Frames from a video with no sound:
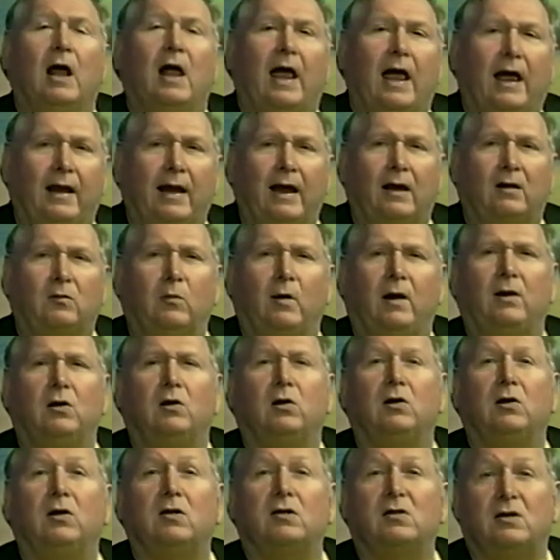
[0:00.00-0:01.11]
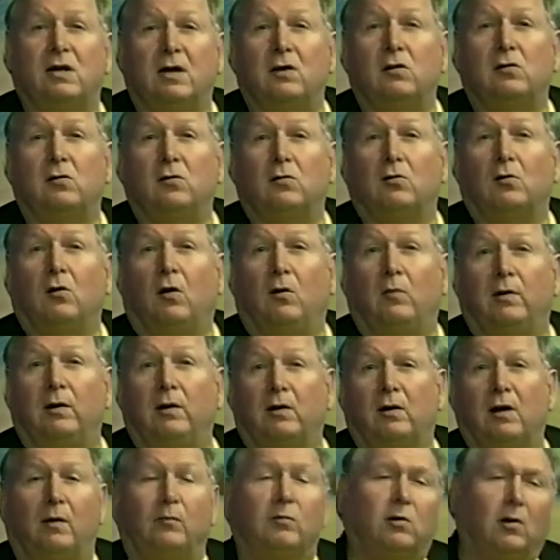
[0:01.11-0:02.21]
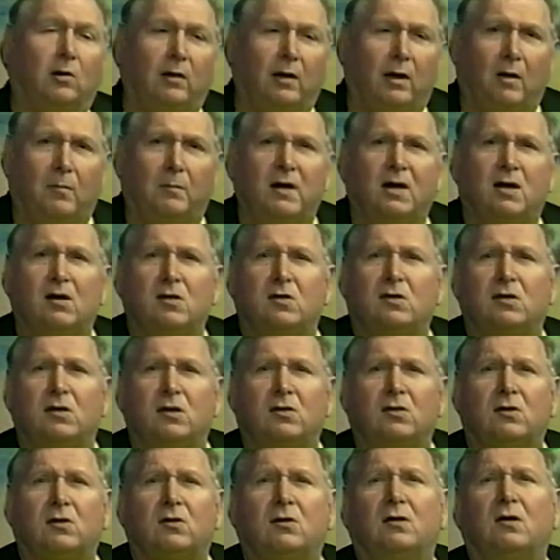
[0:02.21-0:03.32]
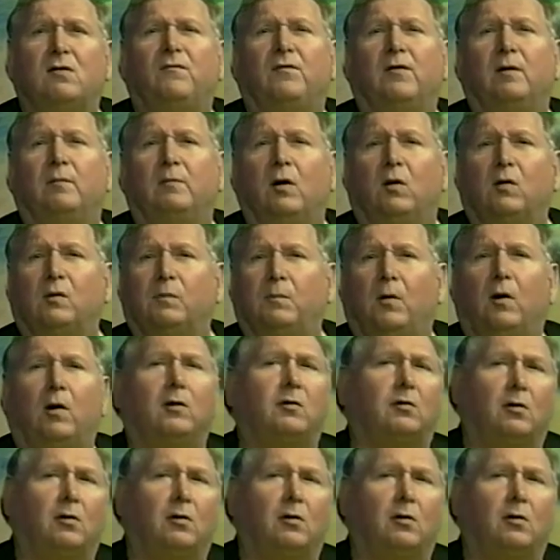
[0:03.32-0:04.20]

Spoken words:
And that's where your distinctions are when you come. So there'll be consistency for the most part.